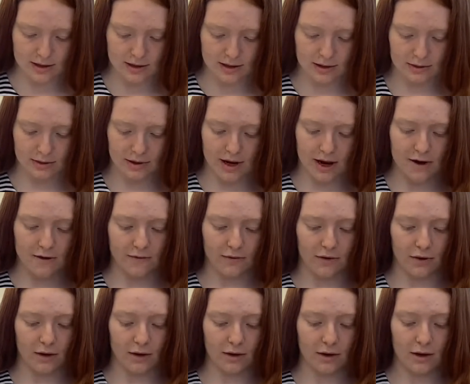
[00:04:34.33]
So
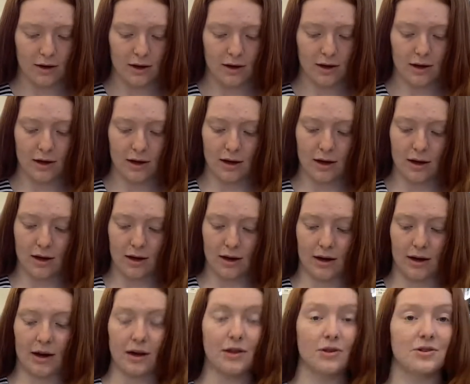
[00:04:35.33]
careful.
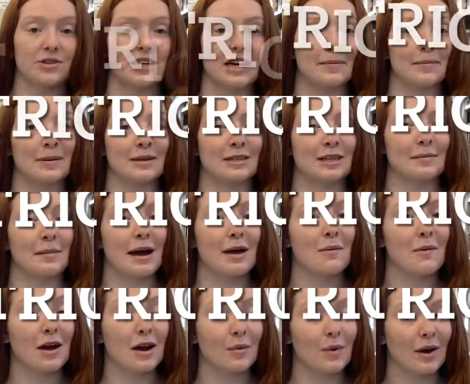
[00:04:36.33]
Another tip is you might
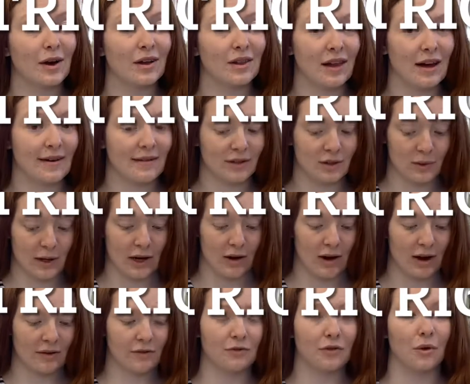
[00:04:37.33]
want to wear gloves when you're
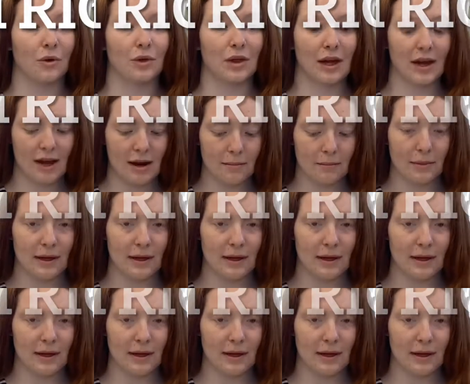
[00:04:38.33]
unfolding it